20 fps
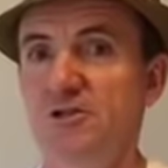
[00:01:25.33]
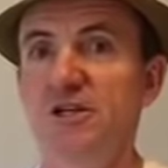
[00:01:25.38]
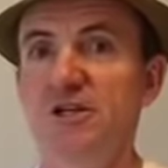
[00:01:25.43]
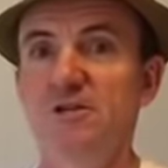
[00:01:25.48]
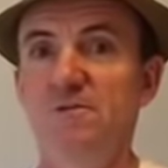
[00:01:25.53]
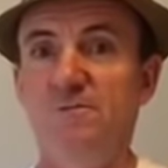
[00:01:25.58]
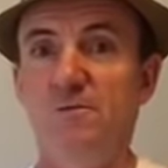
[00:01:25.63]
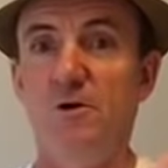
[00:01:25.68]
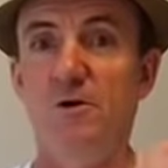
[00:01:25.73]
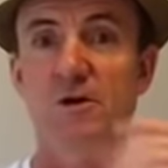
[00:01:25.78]

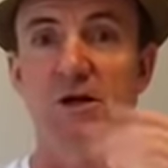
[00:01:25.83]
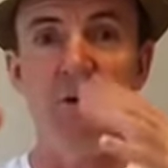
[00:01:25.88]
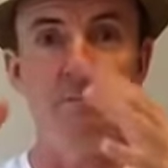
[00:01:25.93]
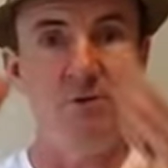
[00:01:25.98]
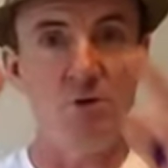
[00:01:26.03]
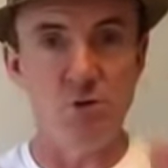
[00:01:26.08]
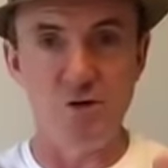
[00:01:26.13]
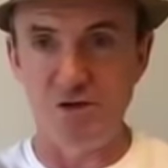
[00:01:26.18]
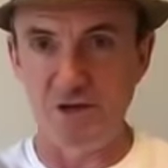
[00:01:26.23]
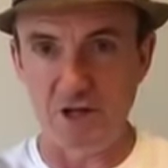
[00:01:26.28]
just for
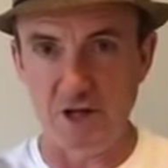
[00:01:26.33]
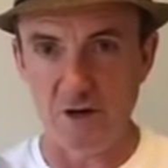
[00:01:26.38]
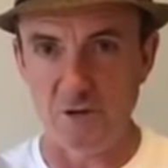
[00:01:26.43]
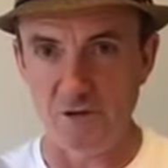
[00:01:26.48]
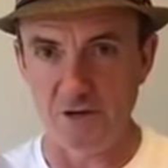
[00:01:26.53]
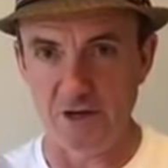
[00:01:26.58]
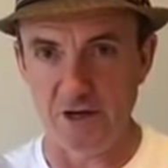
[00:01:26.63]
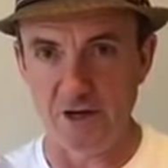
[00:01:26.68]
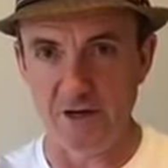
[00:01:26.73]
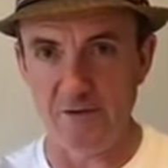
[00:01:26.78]
community
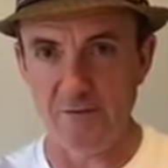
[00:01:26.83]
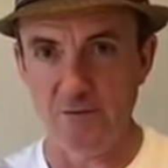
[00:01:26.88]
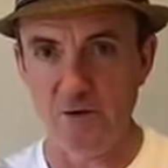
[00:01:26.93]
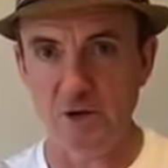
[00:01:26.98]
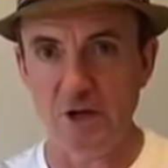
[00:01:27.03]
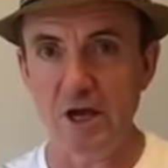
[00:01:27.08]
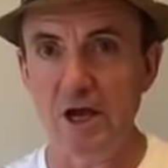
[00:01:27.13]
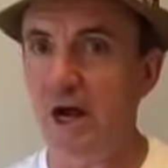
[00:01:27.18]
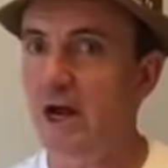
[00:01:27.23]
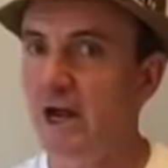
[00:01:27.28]
out there.
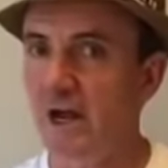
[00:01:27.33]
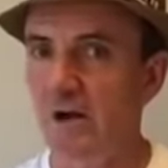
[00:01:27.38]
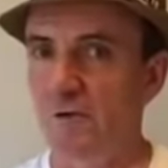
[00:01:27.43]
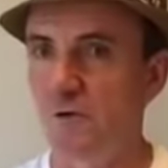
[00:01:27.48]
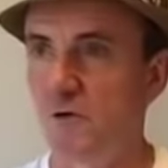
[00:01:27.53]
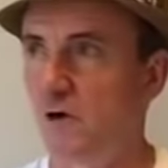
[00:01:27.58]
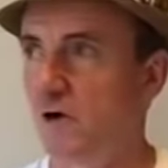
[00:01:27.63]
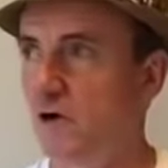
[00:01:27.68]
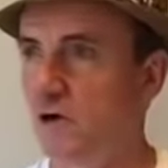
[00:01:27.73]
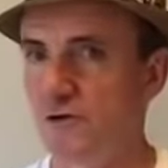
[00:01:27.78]
Okay, I
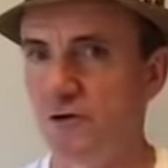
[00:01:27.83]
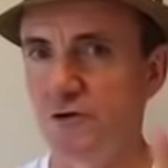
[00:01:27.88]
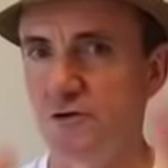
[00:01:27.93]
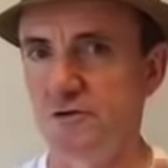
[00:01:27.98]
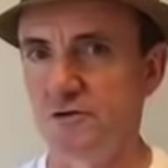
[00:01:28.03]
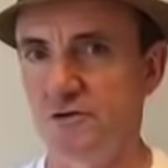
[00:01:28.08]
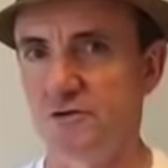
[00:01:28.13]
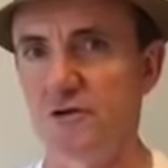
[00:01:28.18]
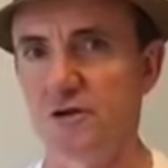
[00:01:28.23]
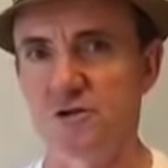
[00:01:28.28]
have all
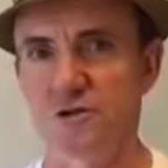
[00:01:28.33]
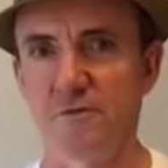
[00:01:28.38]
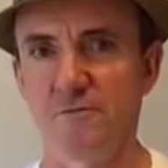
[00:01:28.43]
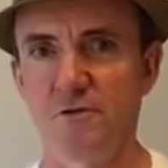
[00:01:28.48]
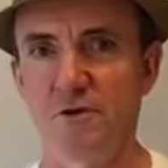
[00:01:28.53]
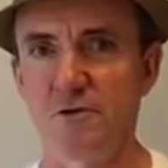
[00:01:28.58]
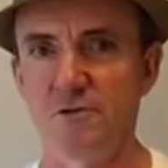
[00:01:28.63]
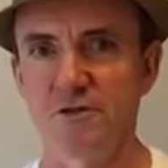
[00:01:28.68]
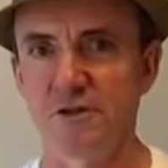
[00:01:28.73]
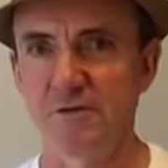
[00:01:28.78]
sorts of
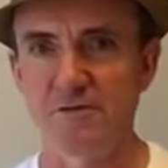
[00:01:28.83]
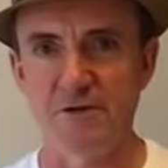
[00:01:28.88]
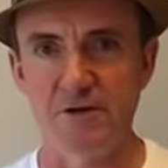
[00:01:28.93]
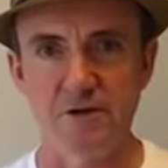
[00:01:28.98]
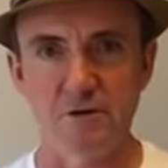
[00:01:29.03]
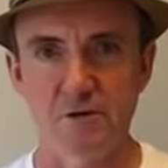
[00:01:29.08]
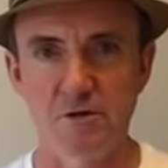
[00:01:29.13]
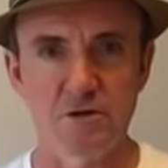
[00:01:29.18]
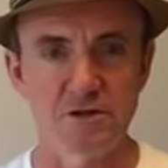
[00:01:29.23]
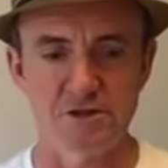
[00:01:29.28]
those
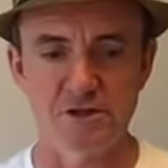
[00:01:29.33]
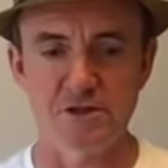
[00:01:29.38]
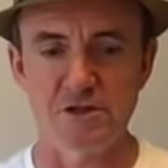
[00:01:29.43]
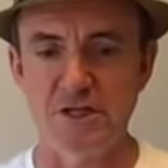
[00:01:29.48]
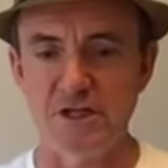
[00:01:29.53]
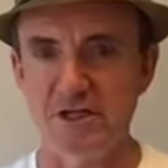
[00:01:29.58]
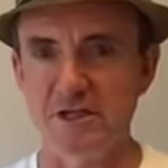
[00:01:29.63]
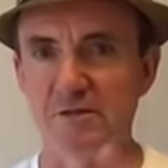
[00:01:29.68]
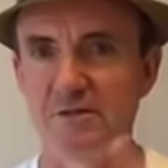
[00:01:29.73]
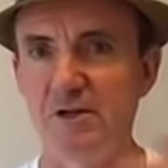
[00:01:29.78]
different courses
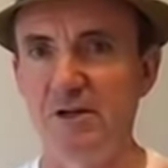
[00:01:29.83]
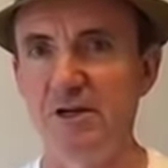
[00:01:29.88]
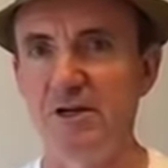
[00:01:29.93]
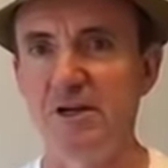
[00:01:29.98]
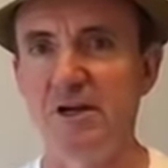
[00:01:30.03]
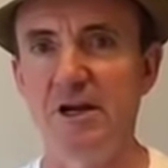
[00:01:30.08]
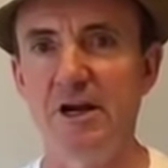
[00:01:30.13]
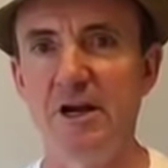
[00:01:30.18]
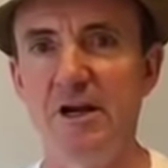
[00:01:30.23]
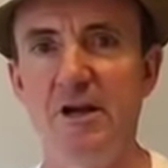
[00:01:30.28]
like
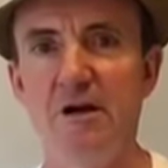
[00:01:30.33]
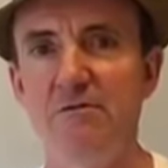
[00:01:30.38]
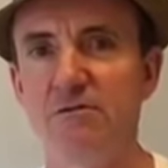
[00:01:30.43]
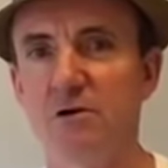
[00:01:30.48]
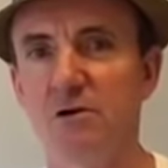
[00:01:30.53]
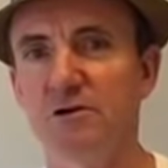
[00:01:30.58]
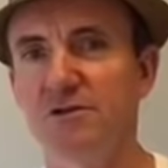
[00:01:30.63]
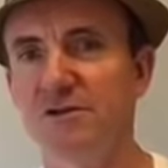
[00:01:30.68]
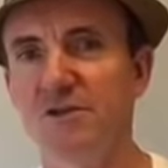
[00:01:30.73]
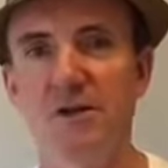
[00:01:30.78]
$7.99, of
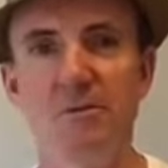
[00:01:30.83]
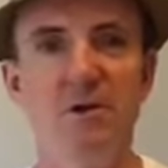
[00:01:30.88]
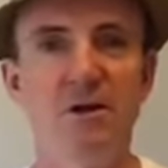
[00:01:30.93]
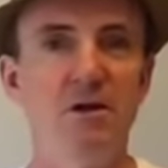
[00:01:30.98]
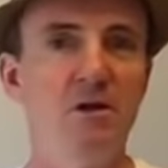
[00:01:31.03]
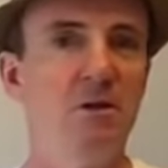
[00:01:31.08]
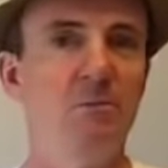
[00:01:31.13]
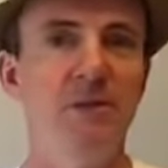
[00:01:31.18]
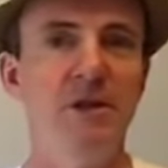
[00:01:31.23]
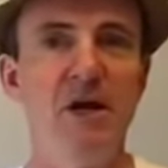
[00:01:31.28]
course, Streaming
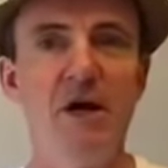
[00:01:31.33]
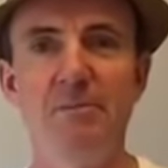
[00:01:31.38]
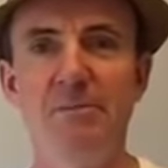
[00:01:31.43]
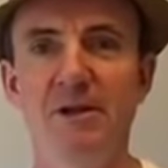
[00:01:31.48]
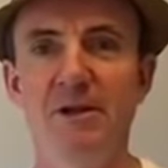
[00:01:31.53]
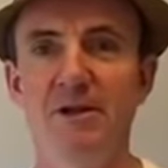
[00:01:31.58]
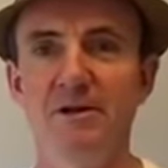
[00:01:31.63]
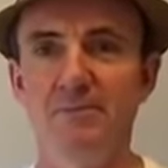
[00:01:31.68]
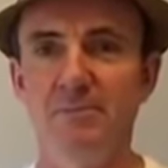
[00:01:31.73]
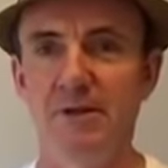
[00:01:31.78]
Club,
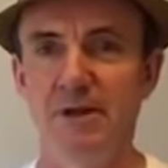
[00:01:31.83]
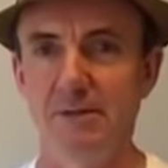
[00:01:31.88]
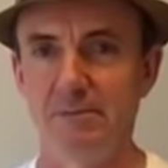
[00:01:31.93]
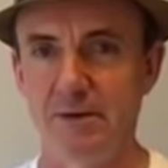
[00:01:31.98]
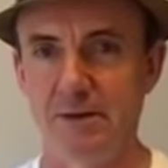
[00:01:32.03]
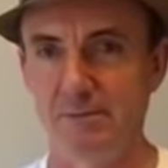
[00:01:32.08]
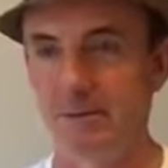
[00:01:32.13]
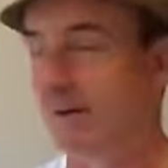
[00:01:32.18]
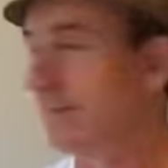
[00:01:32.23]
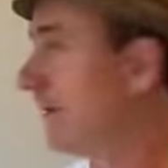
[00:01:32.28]
Monopoly, and blah
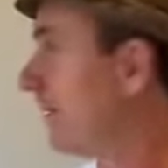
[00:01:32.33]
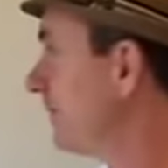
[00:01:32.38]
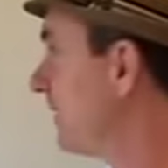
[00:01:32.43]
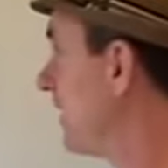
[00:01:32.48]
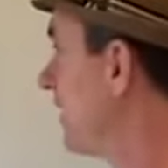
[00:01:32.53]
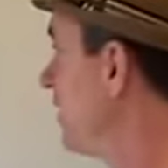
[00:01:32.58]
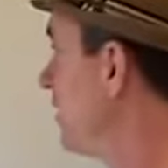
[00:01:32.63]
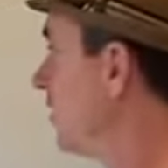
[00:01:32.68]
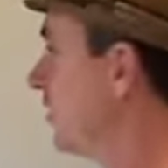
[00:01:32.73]
blah blah blah blah.